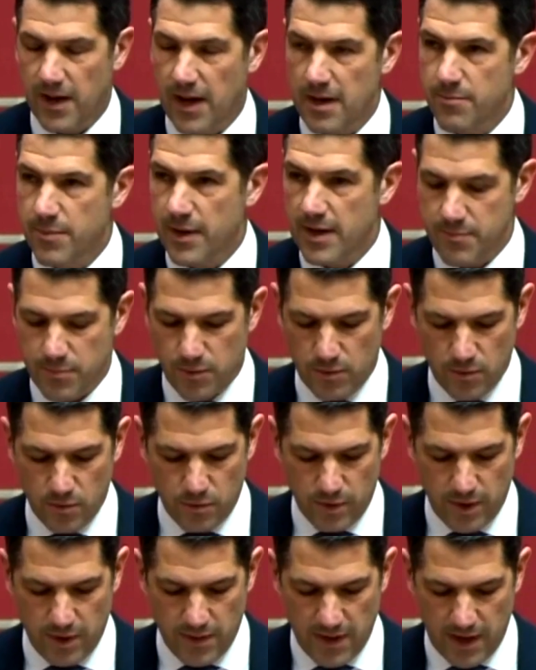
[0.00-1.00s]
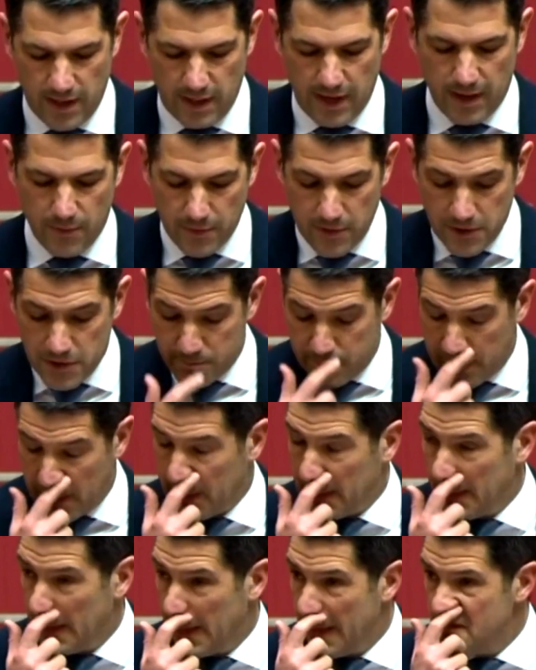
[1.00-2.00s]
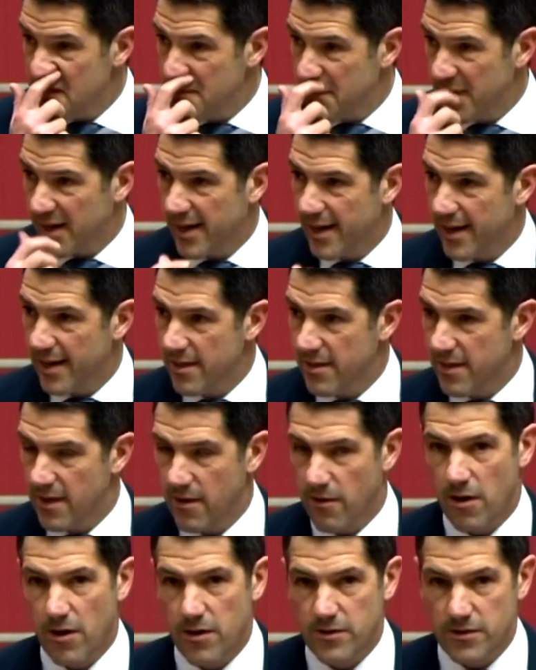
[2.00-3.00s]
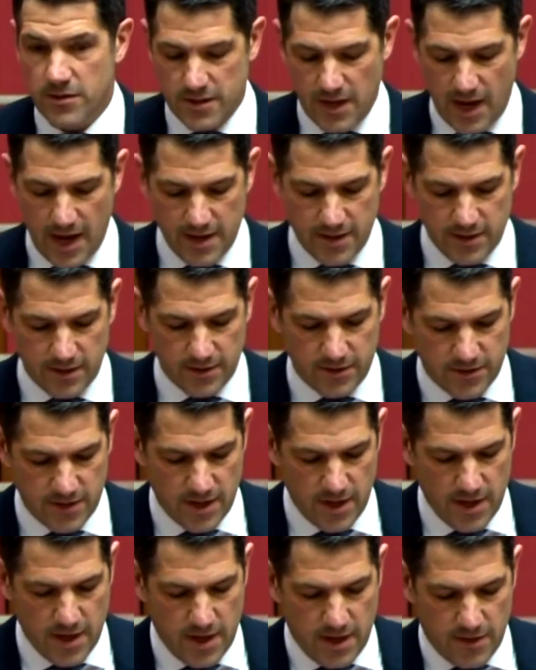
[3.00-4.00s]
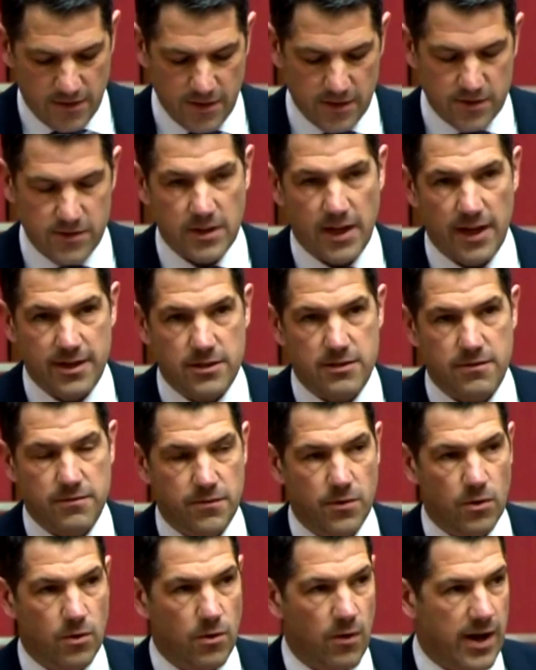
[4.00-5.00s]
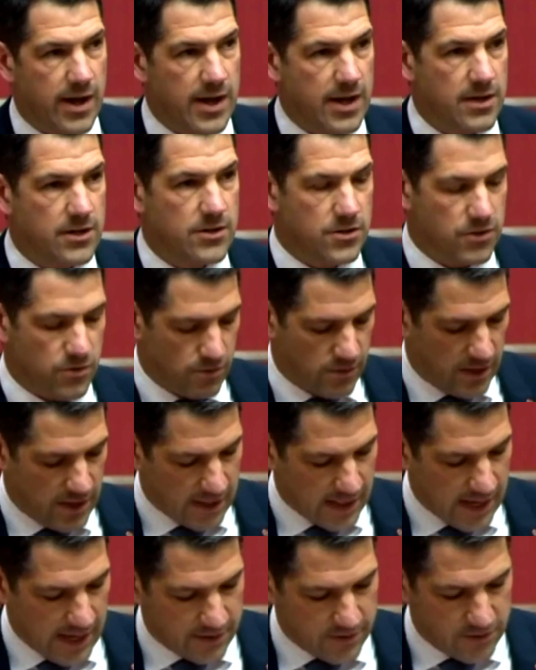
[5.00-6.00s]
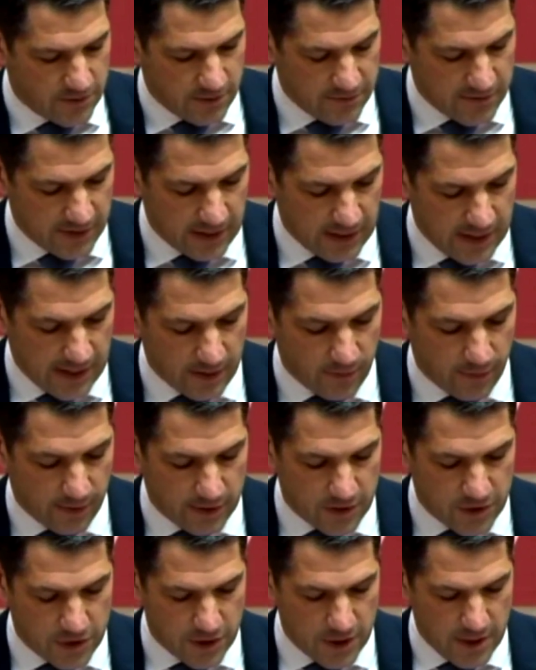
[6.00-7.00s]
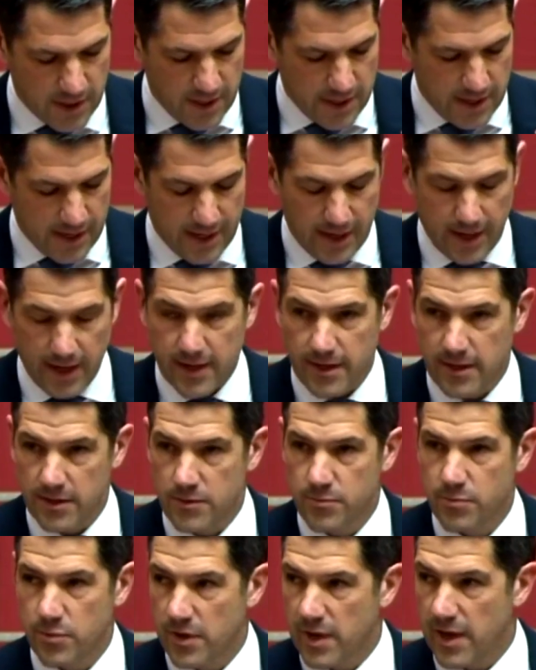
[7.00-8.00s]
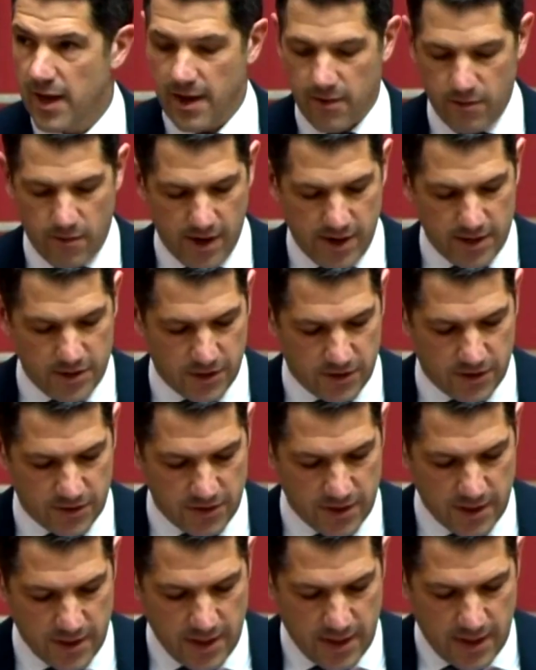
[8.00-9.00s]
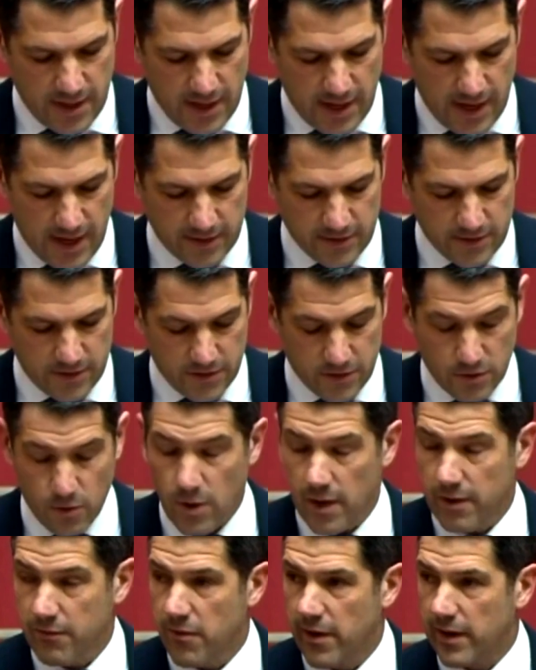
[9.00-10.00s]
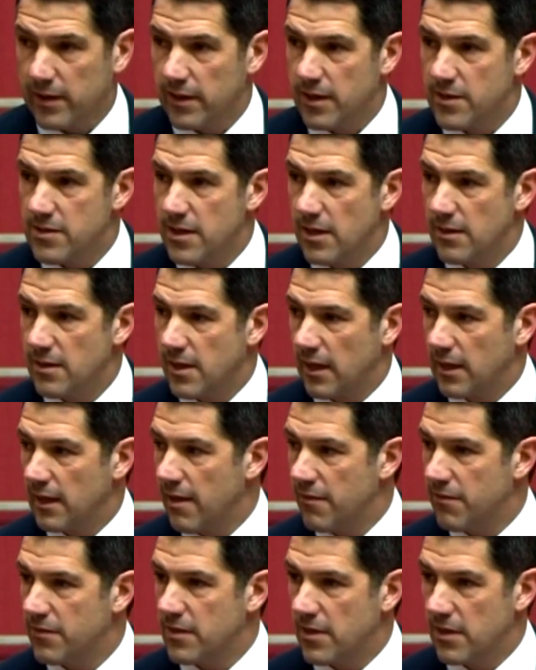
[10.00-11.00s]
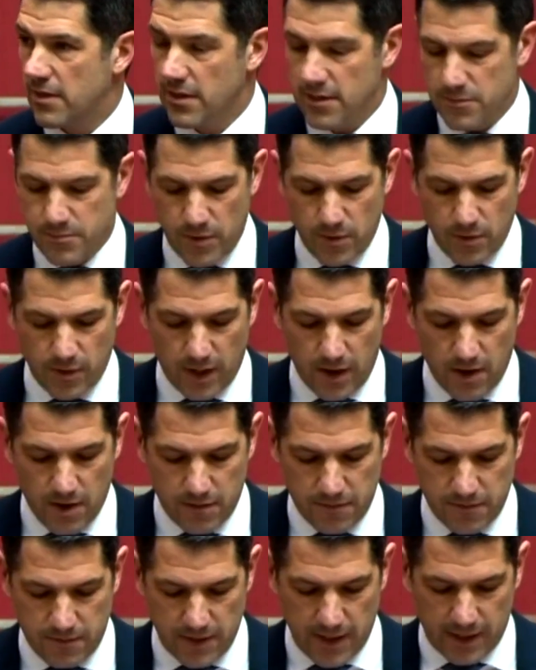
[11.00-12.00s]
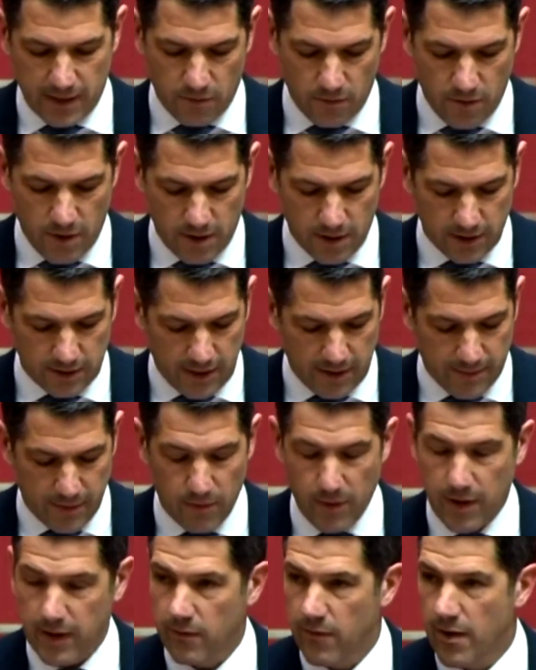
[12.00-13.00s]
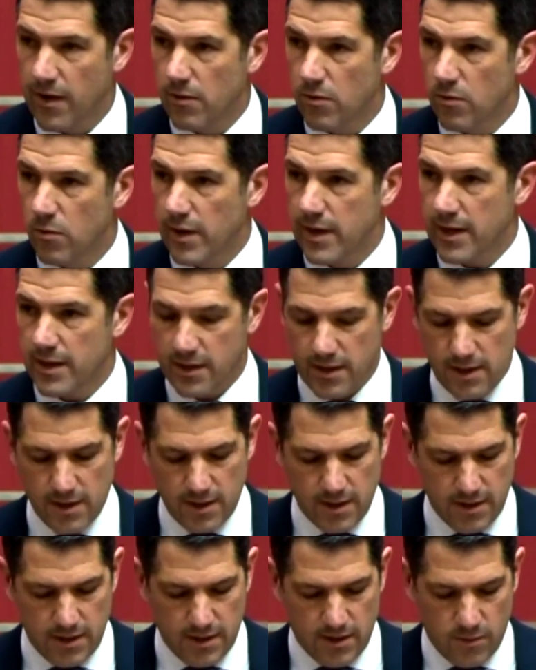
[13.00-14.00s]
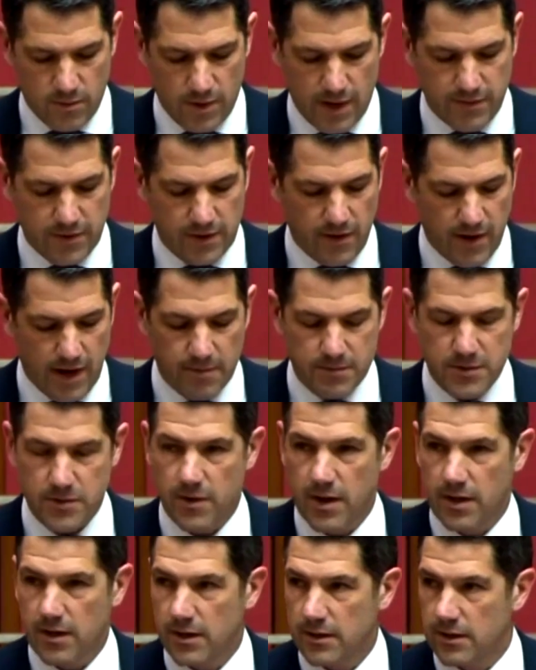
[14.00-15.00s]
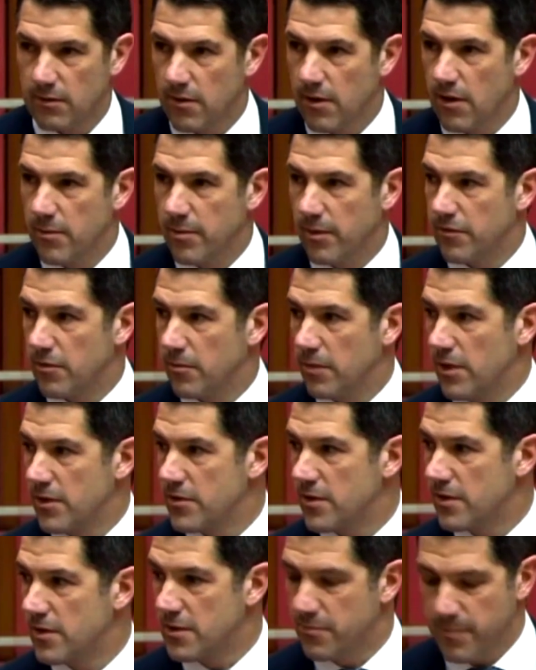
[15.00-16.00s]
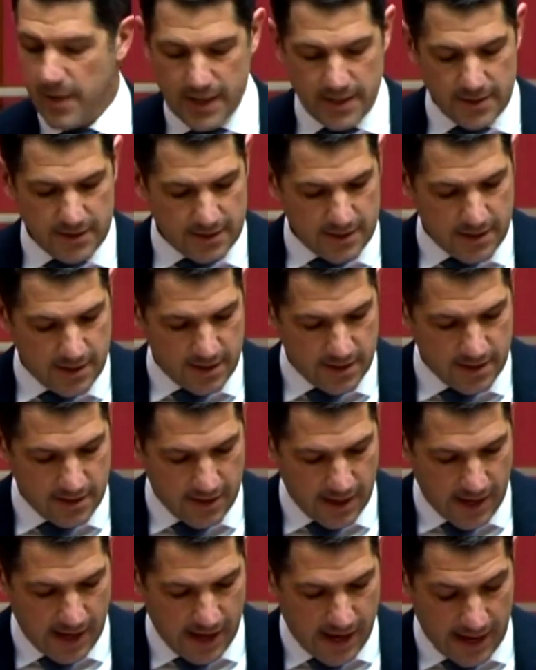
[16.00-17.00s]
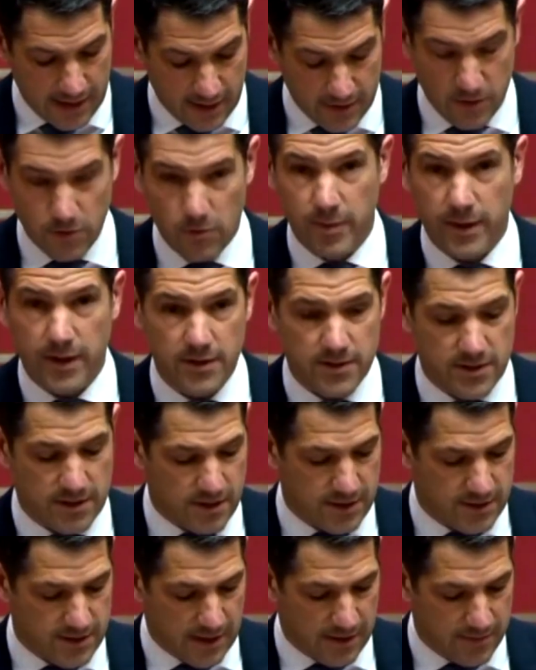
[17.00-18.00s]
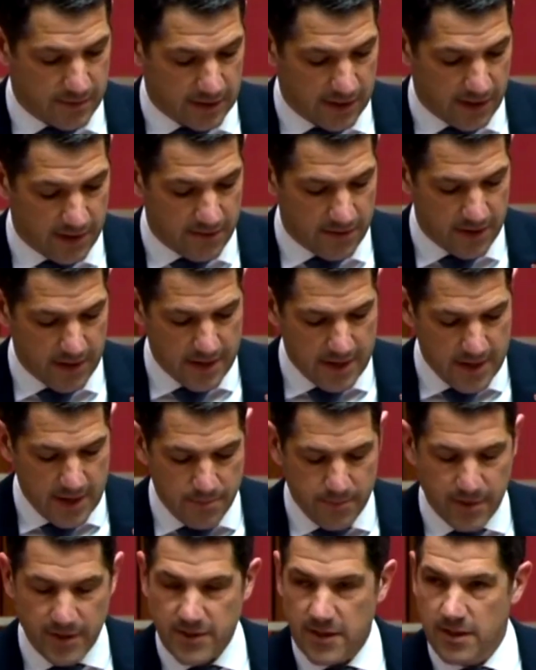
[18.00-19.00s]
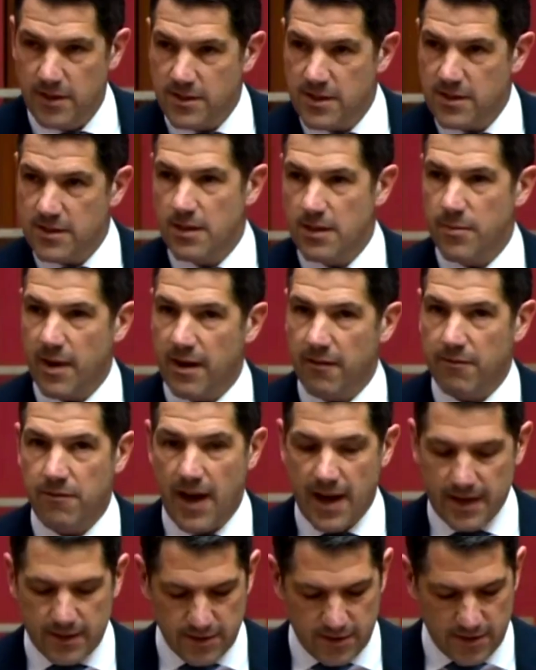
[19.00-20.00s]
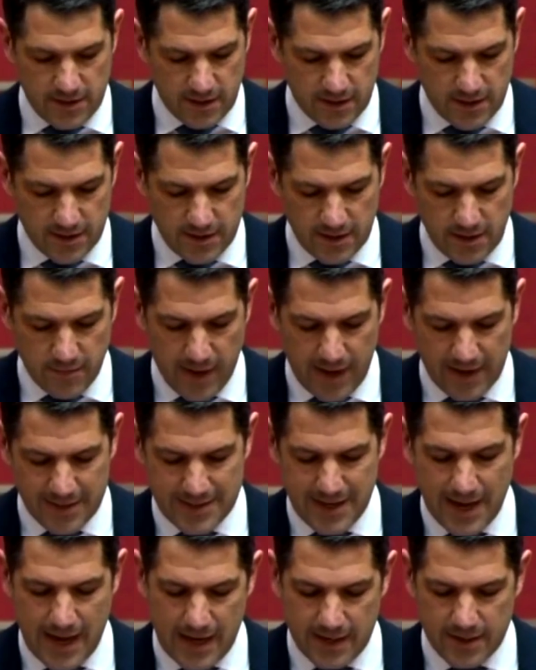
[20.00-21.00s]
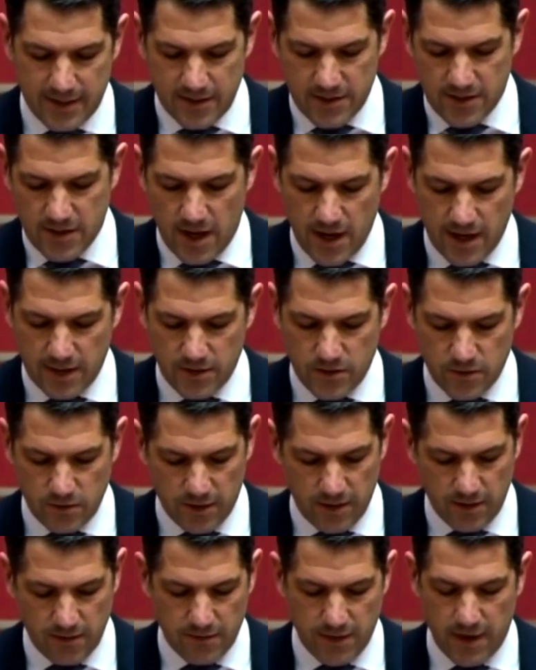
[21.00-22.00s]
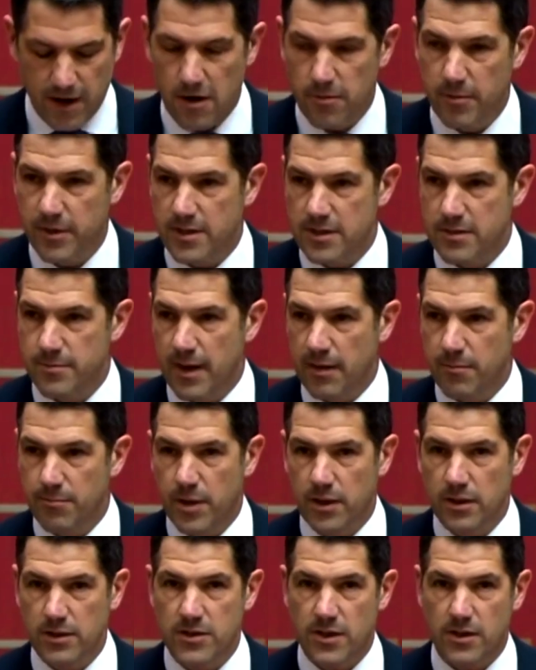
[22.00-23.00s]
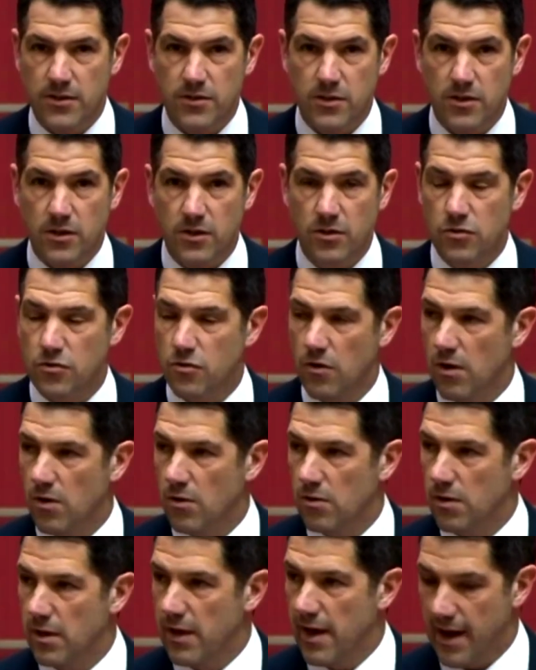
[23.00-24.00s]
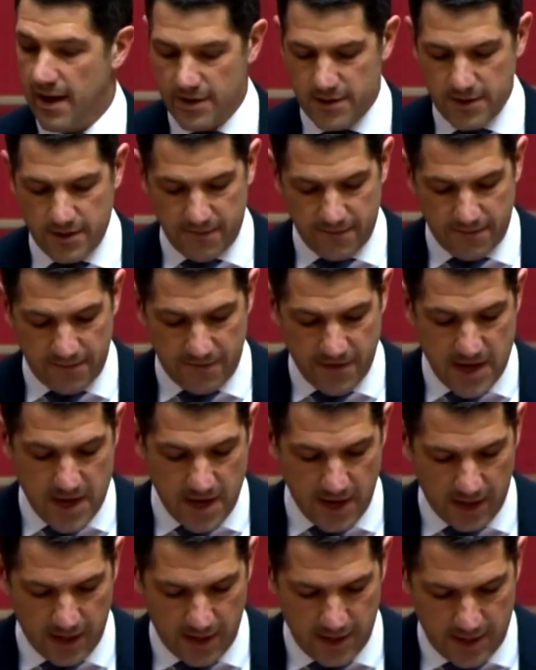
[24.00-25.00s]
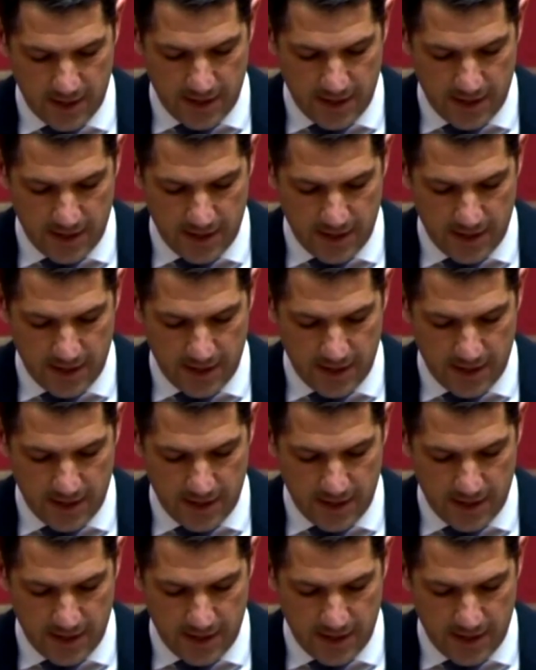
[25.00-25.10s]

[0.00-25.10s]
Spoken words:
people with their language, but even by their own standards, this latest foray into the catastrophic language is pretty outrageous. It's quite frankly sent the left in this building off like a rocket. They've been running around all week, waving their arms around like the robot from Lost in Space, and it's all because of this, I believe. But you see, this isn't about facts, and it isn't about data, science, or the environment. It's about politics, control, and fear.